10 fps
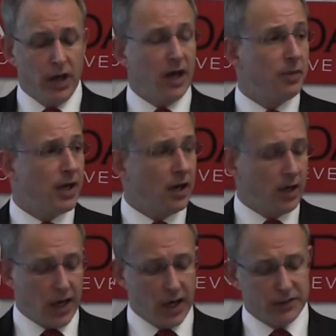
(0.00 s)

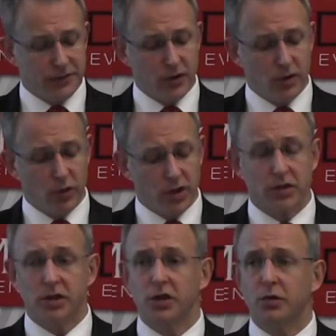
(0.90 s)
NBN has further work
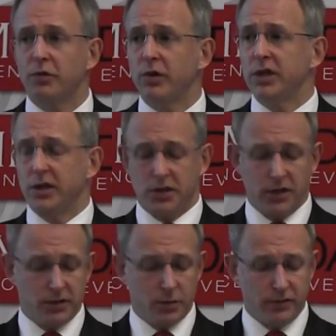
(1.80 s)
to do with retail
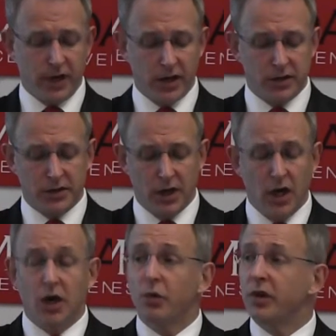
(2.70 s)
service providers
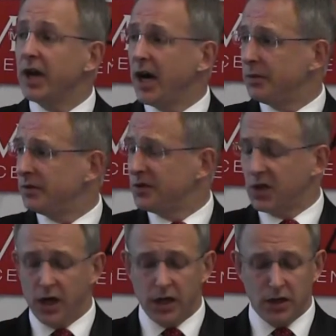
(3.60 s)
with the aim of
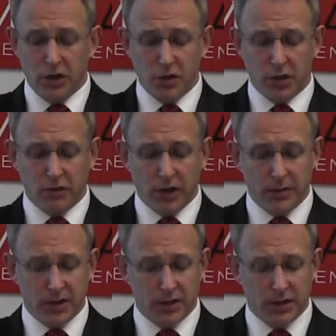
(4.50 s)
signing new
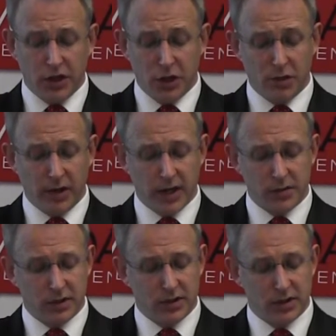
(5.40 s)
agreements and new
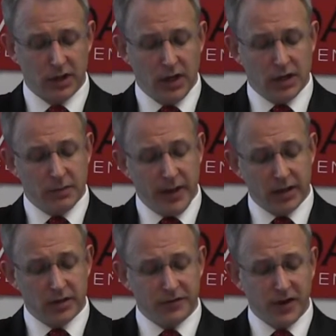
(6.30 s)
arrangements to
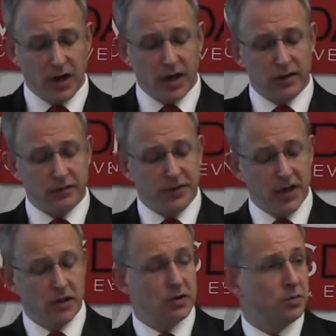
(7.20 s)
better define
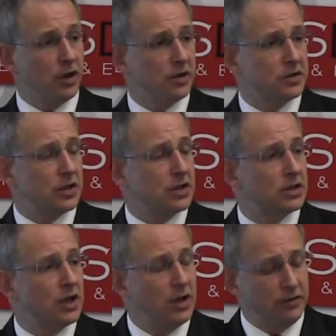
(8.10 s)
fair use
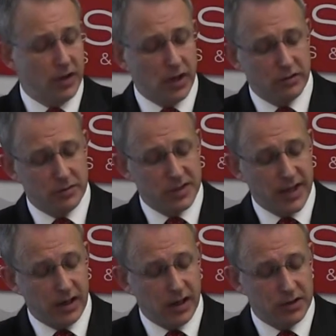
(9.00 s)
policies for the interim
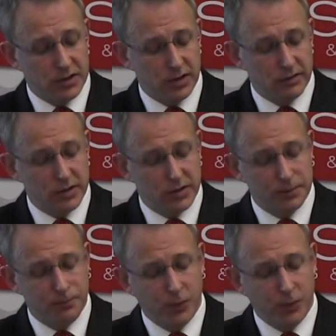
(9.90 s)
satellite service.